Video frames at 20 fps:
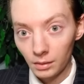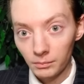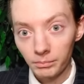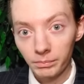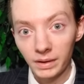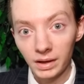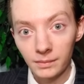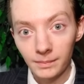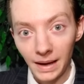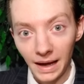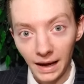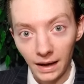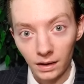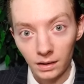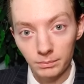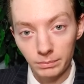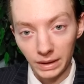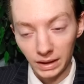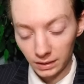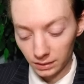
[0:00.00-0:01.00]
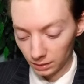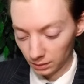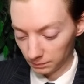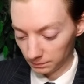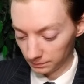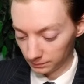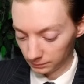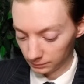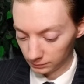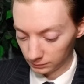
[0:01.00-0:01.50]
Big Mac Bacon.
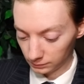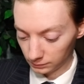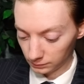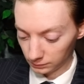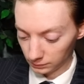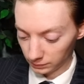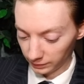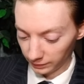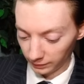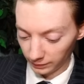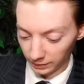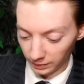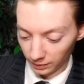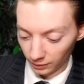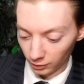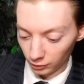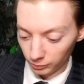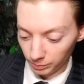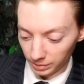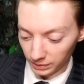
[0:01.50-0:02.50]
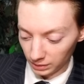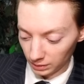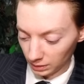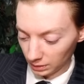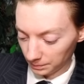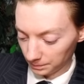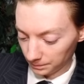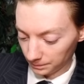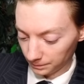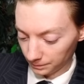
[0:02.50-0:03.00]
Let's open it
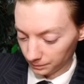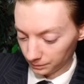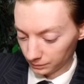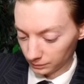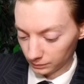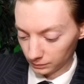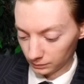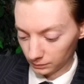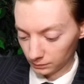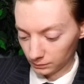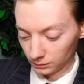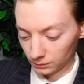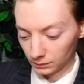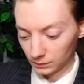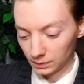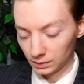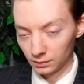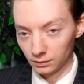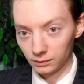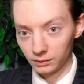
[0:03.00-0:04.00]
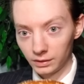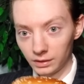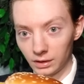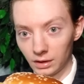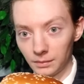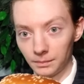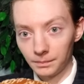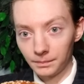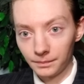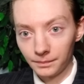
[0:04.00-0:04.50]
up. Open it
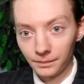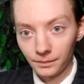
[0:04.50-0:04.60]
up.